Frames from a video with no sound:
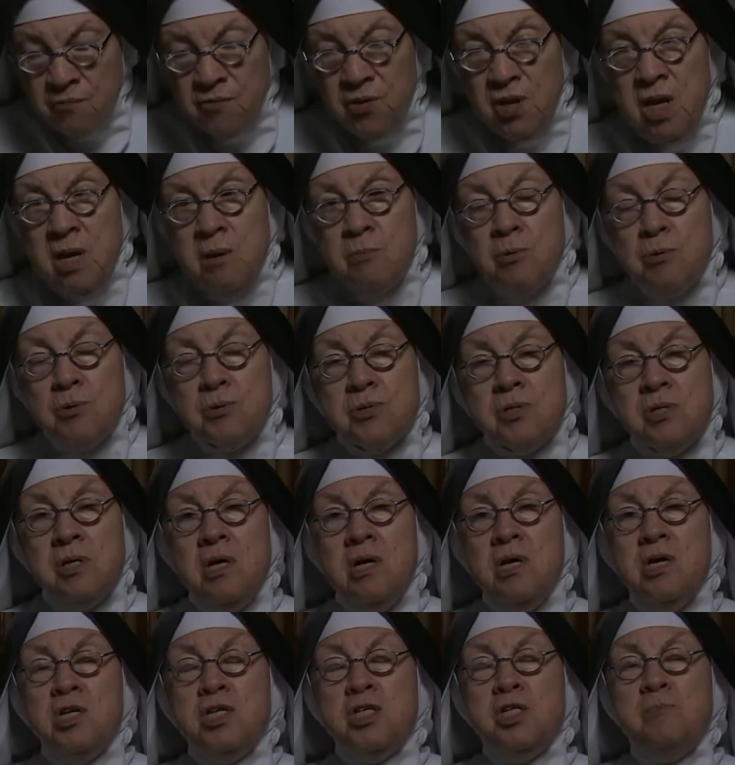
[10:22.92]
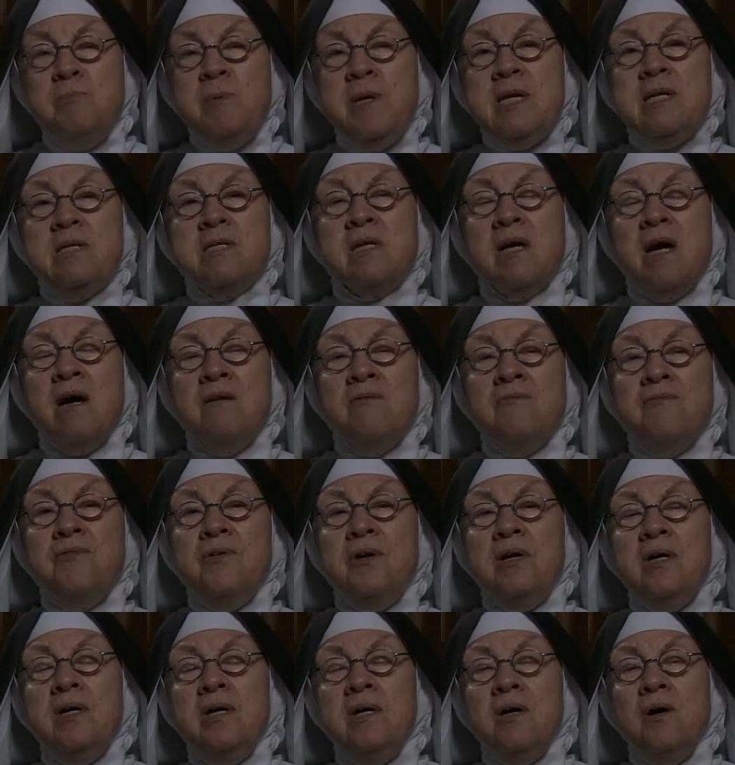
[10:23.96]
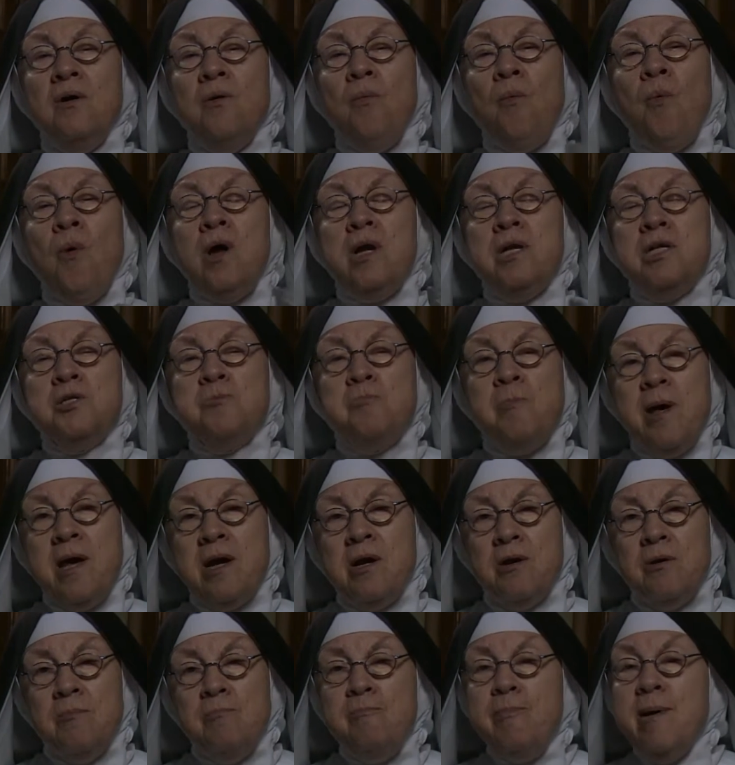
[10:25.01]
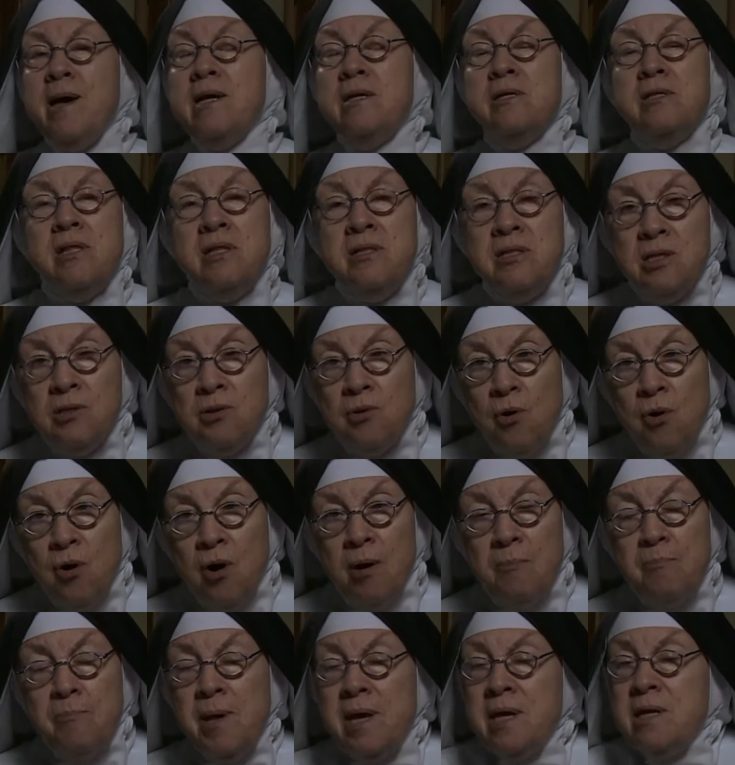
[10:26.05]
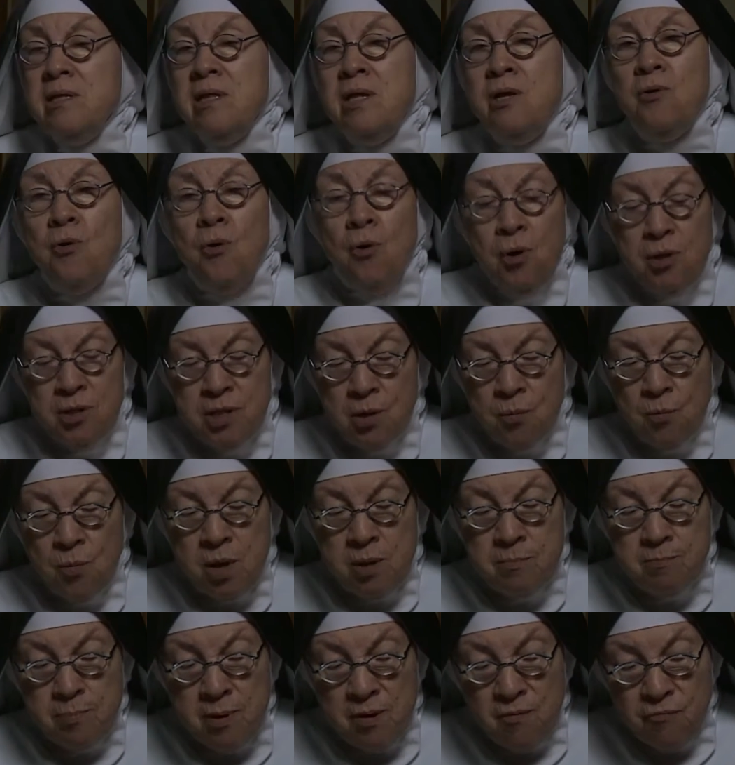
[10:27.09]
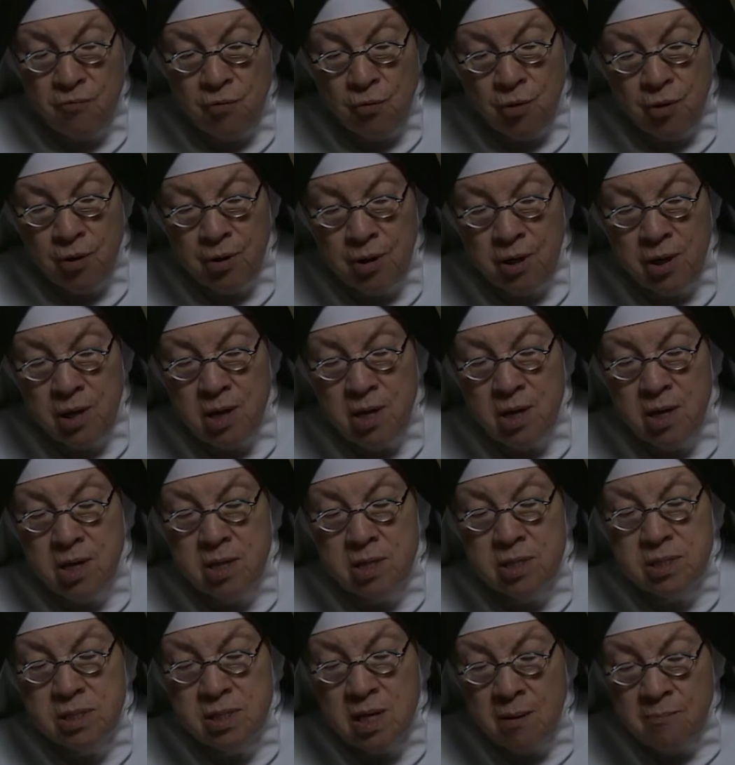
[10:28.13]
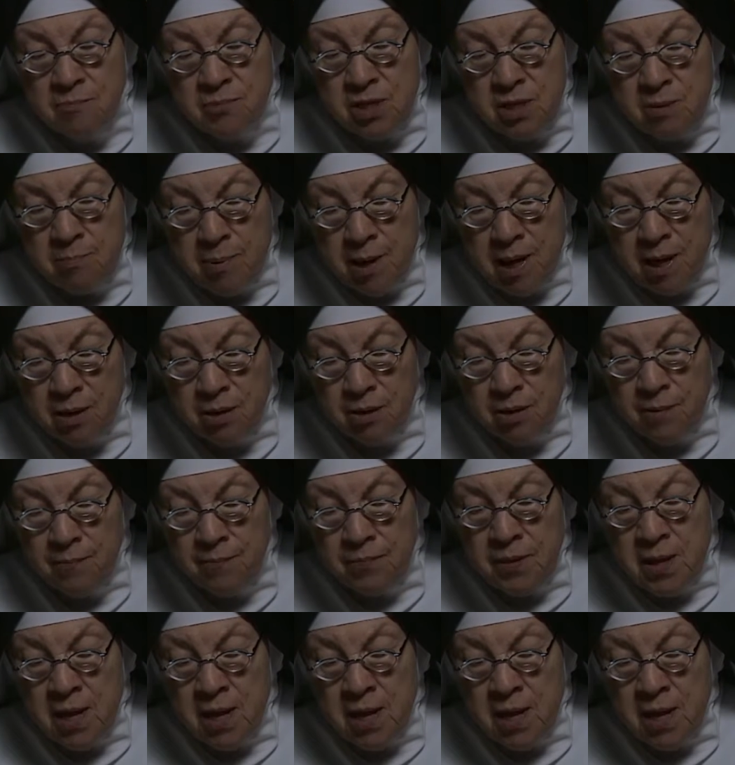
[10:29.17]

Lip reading: of Hebrews speaks of what is better, better than the law, better than all that went before it, something better.